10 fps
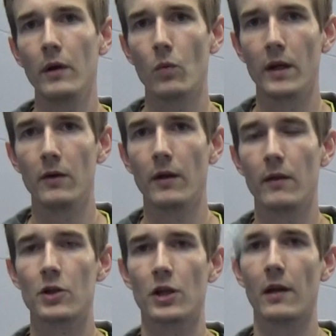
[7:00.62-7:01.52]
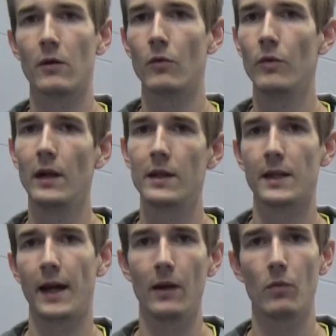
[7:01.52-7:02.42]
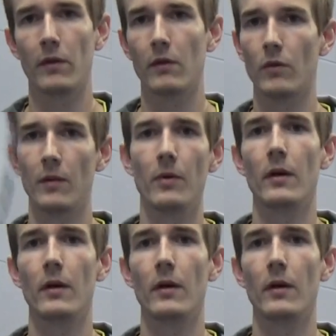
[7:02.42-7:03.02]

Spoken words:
when you hit the shuttle you're really tight with the grip,